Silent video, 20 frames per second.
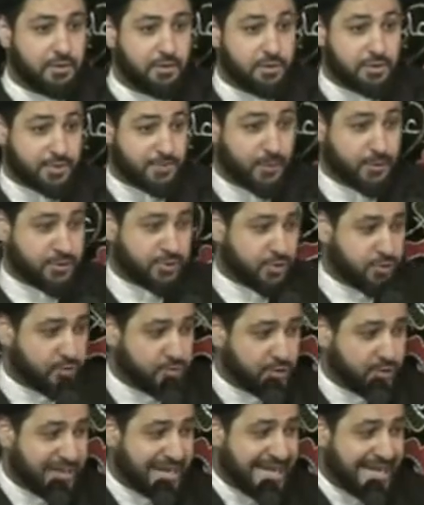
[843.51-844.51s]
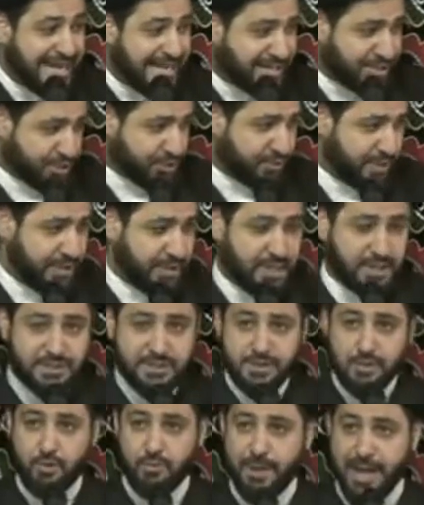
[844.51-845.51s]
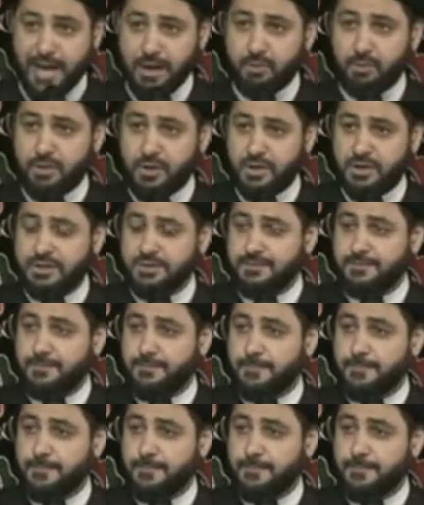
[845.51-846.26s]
You're supposed to go to the next grade, not to go backward.